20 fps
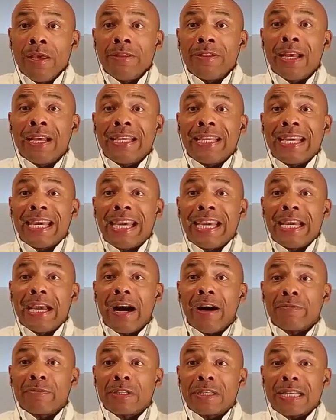The Key
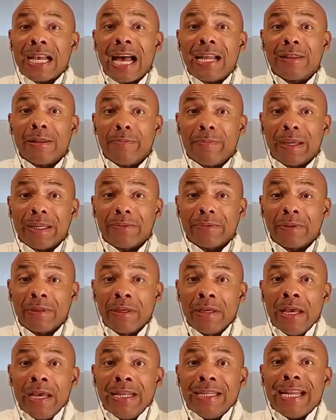of Solomon,
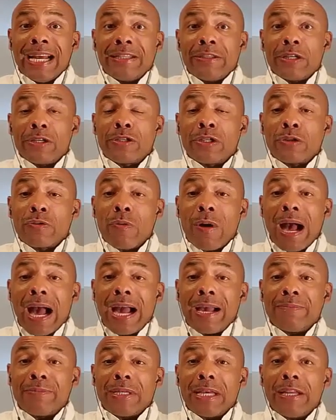that
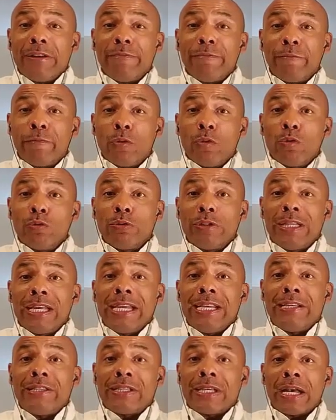describes in full
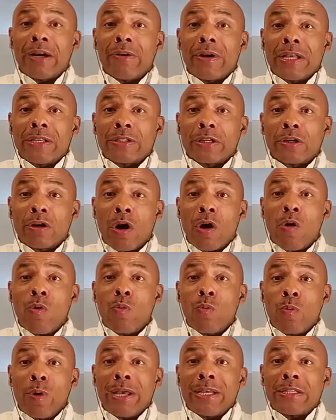detail his
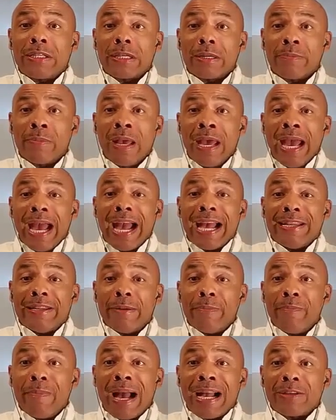occult wisdom and
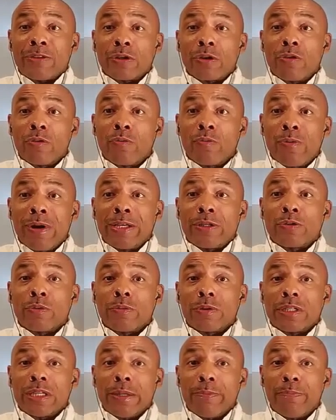the magical
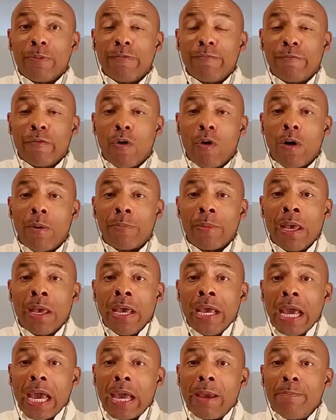rituals he performed.
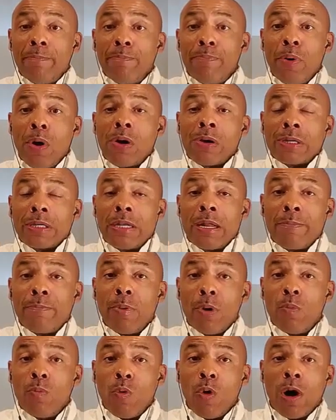In book number
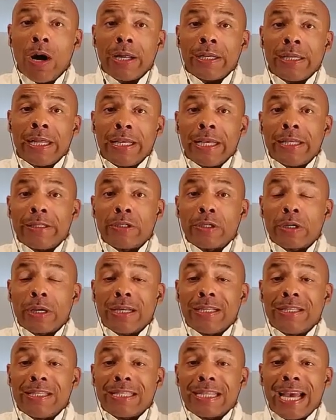1, it
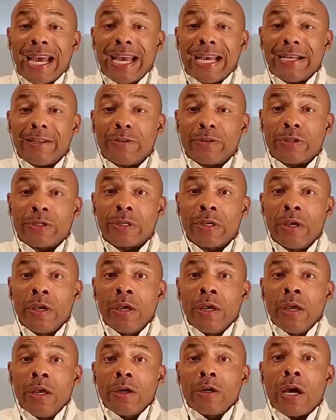contains
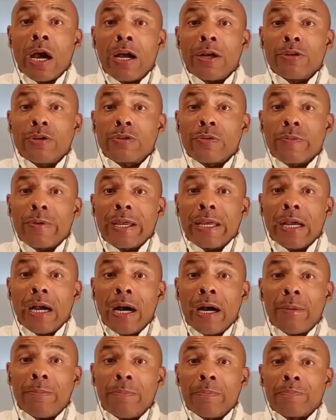conjuring
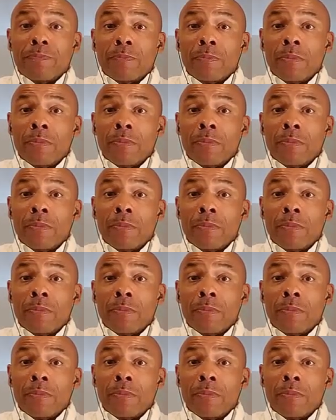up